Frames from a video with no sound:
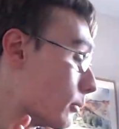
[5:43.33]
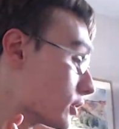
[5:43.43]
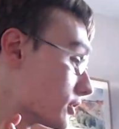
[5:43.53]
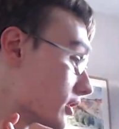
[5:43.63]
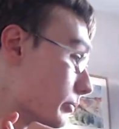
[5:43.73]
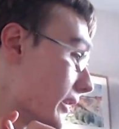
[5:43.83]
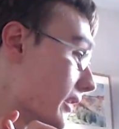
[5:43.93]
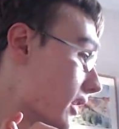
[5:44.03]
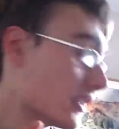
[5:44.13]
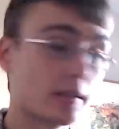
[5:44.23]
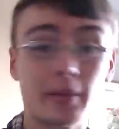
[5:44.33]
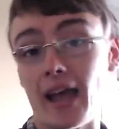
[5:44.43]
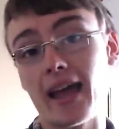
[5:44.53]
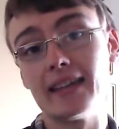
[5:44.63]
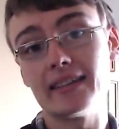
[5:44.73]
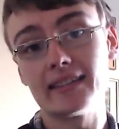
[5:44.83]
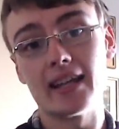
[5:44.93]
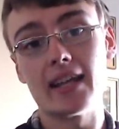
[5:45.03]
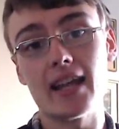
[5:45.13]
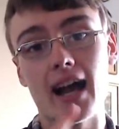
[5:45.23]
I must have been a little bit
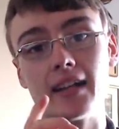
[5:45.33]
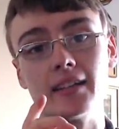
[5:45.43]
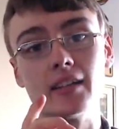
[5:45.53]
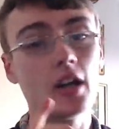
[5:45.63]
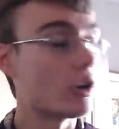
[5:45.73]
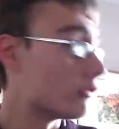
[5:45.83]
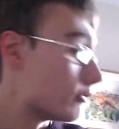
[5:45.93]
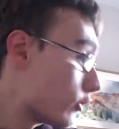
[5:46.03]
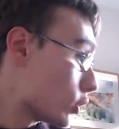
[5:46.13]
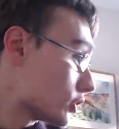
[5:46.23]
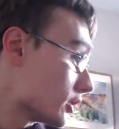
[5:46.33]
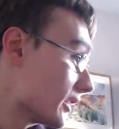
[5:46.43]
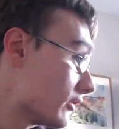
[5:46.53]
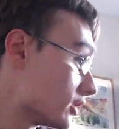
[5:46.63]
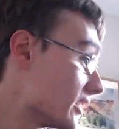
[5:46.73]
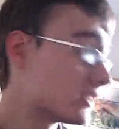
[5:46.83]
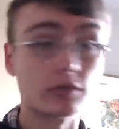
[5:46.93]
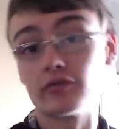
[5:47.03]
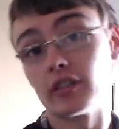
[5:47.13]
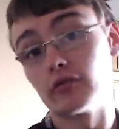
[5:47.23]
hasty and unfortunately there is
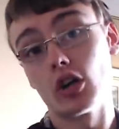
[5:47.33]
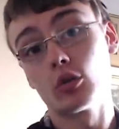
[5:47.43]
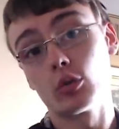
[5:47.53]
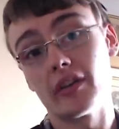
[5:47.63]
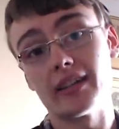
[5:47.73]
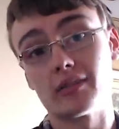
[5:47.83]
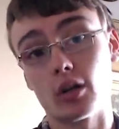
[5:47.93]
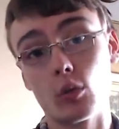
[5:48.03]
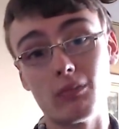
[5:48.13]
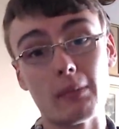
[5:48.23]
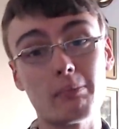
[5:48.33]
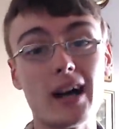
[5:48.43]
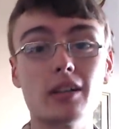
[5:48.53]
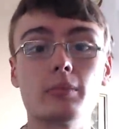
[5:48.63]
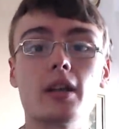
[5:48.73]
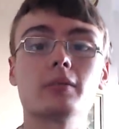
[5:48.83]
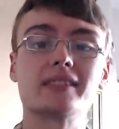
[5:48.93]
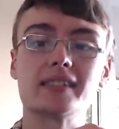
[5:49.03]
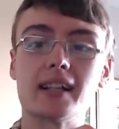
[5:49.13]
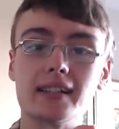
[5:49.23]
something wrong with it so I might not be able
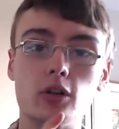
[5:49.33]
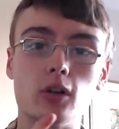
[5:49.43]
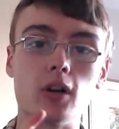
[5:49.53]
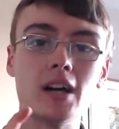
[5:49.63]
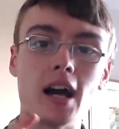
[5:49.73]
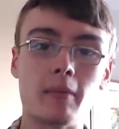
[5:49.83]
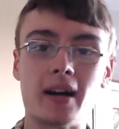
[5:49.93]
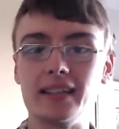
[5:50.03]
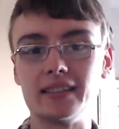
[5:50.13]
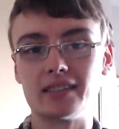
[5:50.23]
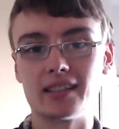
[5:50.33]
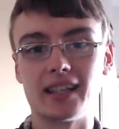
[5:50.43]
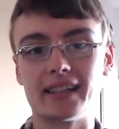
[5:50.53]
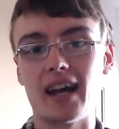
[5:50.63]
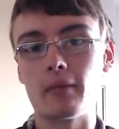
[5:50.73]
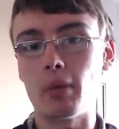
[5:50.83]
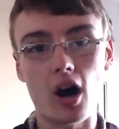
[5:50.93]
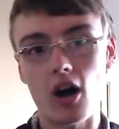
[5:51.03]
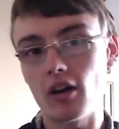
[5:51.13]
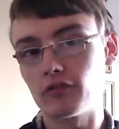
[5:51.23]
to sell it or I might need to like get a
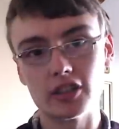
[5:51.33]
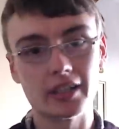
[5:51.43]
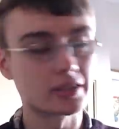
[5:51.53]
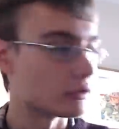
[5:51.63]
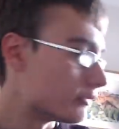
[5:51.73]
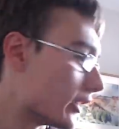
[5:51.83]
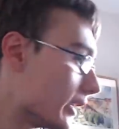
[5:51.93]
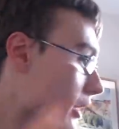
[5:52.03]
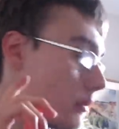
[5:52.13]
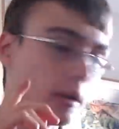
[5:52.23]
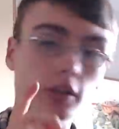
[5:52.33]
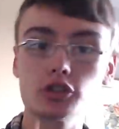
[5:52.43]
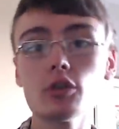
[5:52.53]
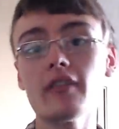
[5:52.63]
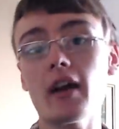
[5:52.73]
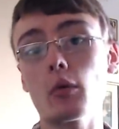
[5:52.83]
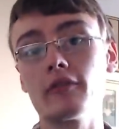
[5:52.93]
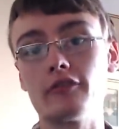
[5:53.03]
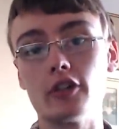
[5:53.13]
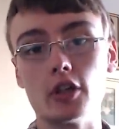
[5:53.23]
part for it or something but I'll show you that
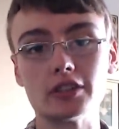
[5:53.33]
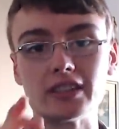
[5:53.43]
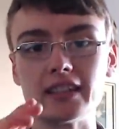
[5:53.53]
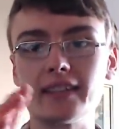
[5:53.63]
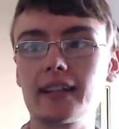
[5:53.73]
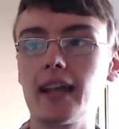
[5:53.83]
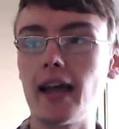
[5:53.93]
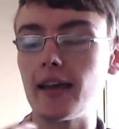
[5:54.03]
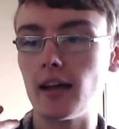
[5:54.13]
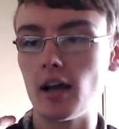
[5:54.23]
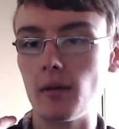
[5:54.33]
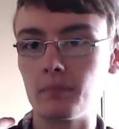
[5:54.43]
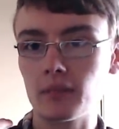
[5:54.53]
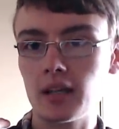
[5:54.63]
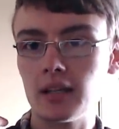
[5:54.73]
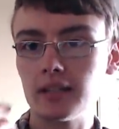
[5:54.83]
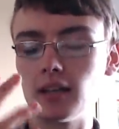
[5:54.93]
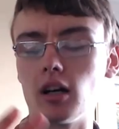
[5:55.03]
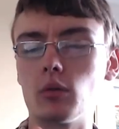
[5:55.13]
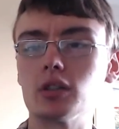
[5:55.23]
one first it's like a um,
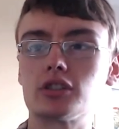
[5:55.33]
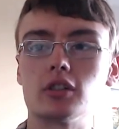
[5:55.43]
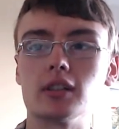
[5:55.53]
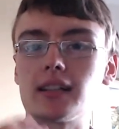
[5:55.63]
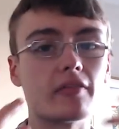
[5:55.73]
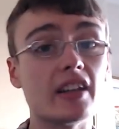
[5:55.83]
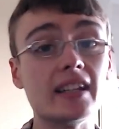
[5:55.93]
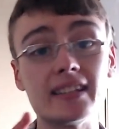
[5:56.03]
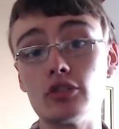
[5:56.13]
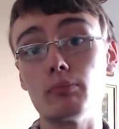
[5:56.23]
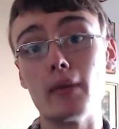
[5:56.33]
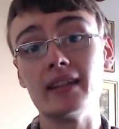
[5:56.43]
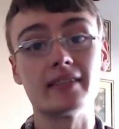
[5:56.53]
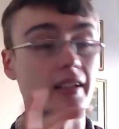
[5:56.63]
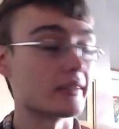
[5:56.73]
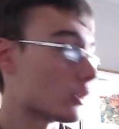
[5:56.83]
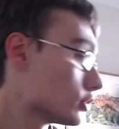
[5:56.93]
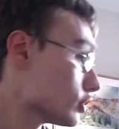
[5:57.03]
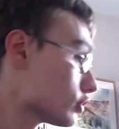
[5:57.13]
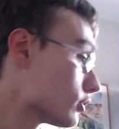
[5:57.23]
uh, what you call it like a vintage mincer so
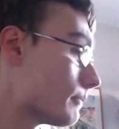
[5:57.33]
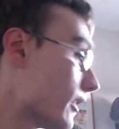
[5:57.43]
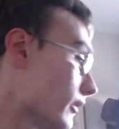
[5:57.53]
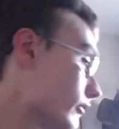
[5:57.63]
I'll just grab